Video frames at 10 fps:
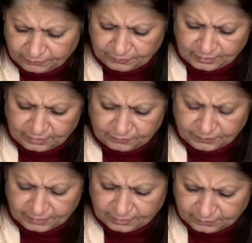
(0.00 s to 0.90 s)
very,
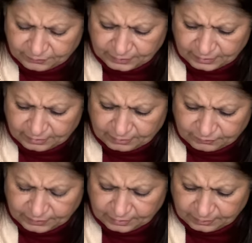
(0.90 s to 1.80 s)
very, very,
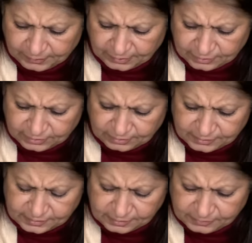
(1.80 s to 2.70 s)
very much, and it
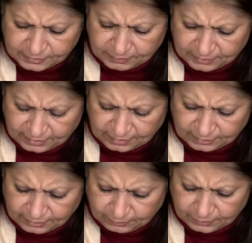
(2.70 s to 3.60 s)
seems to be that
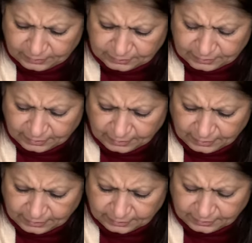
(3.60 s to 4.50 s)
they want
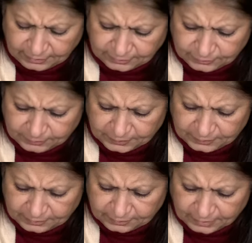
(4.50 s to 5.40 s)
really to
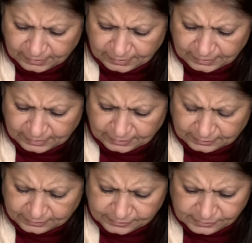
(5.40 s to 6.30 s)
be
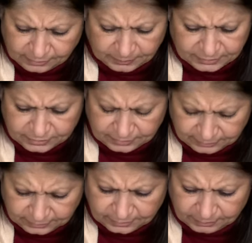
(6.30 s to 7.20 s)
so much
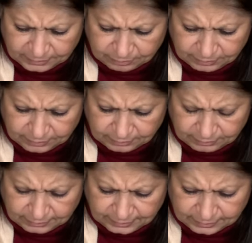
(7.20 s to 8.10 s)
intimate with
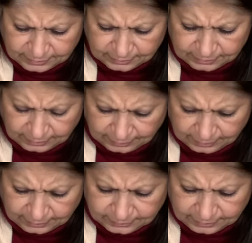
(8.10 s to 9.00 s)
you lately a
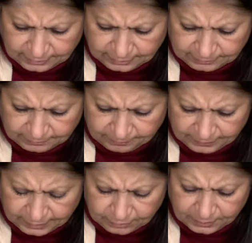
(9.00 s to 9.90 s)
lot, and
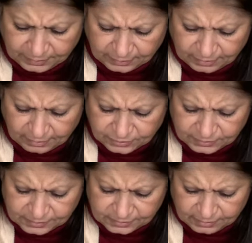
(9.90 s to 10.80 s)

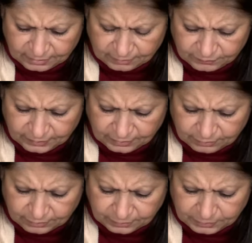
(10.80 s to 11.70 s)
communications are very
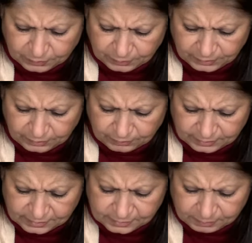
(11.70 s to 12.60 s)
good between you
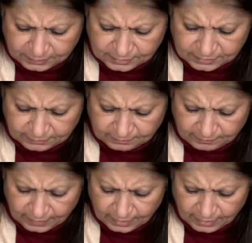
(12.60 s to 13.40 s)
and this person.